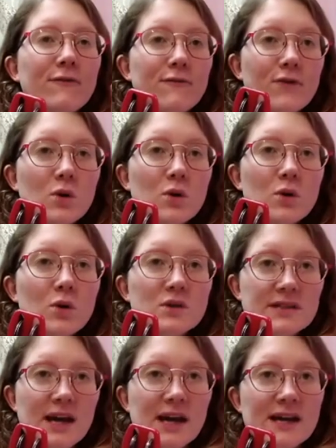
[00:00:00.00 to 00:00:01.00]
four
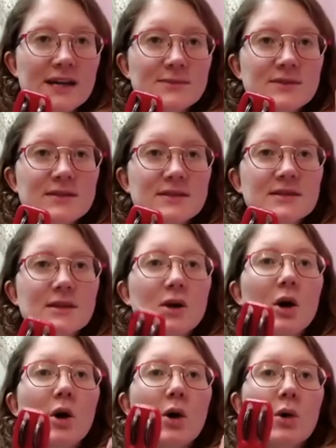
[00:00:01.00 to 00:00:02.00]
times.
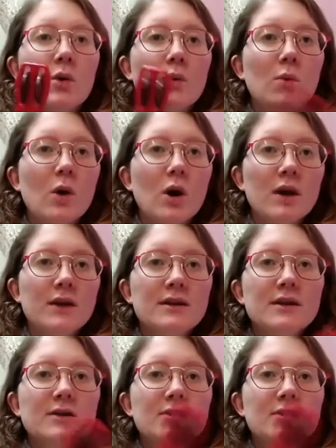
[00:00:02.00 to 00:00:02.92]
One,